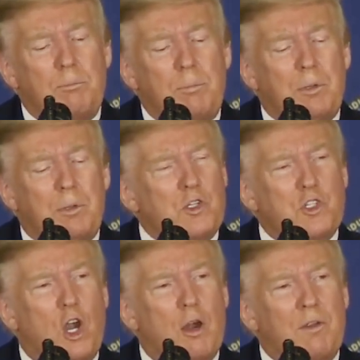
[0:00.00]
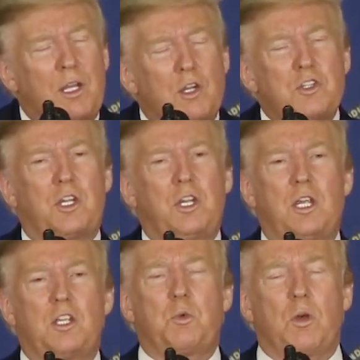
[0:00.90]
People are starving. Here's a
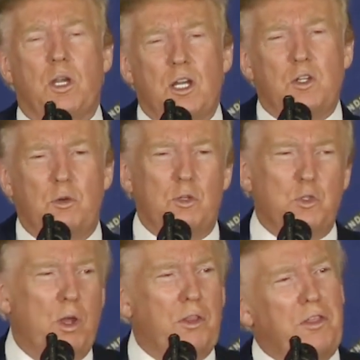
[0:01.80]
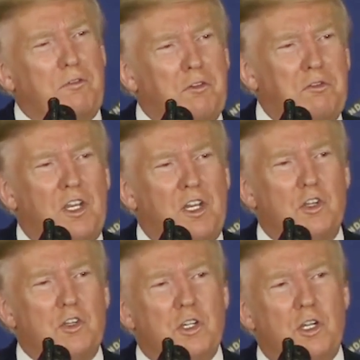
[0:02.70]
case where a country was wealthy 15
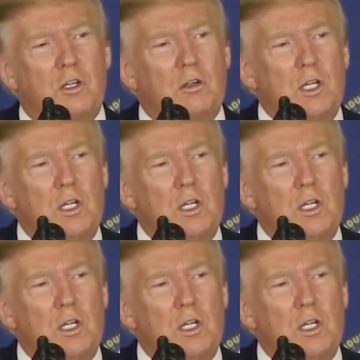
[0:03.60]
years ago,